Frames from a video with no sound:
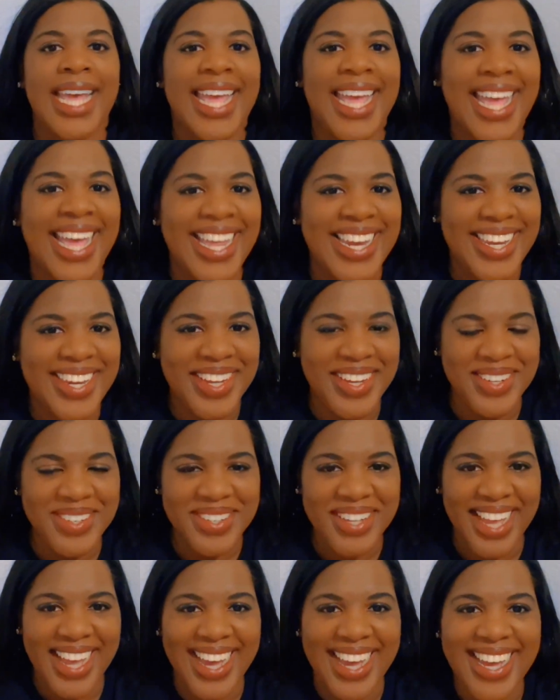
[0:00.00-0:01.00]

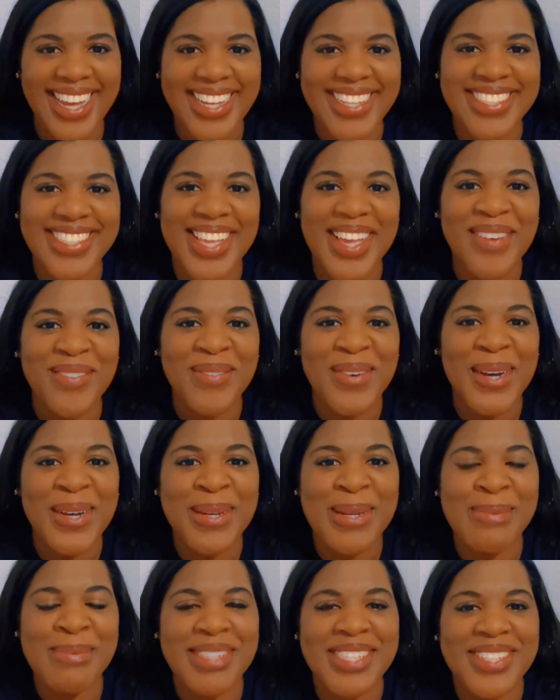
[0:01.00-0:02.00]
Hello, guys, and
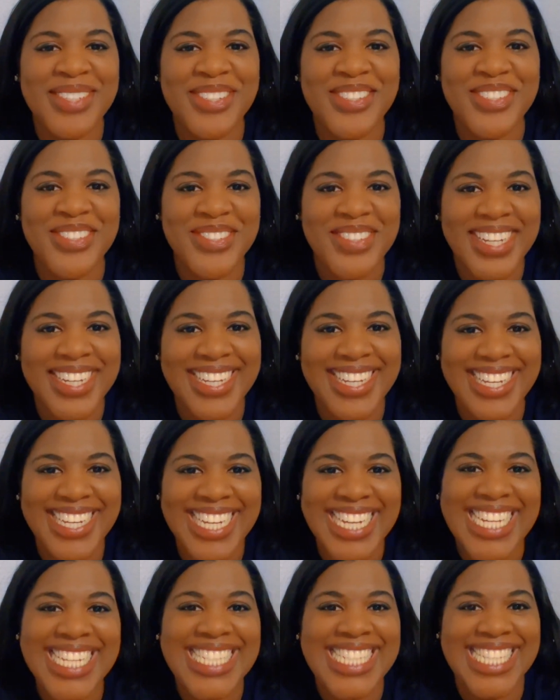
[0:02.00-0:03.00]
welcome to
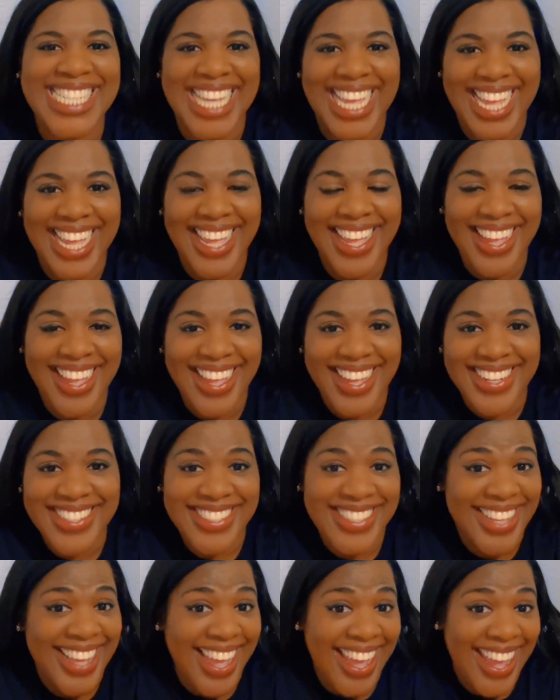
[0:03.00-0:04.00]
Trinity 10
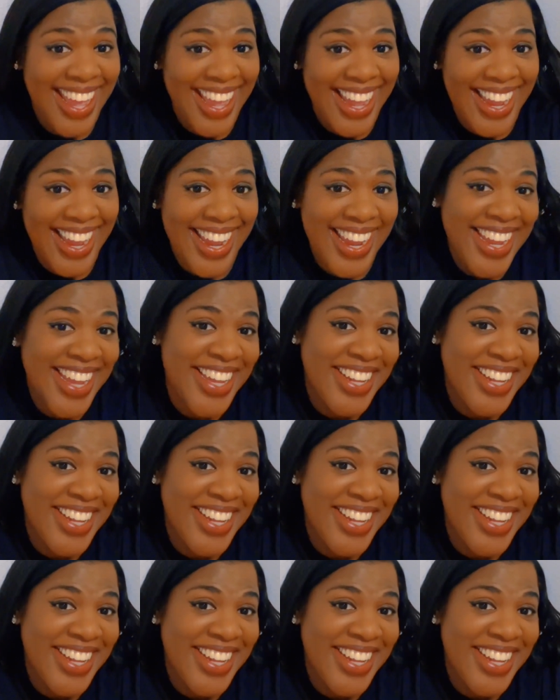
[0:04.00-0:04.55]
Day.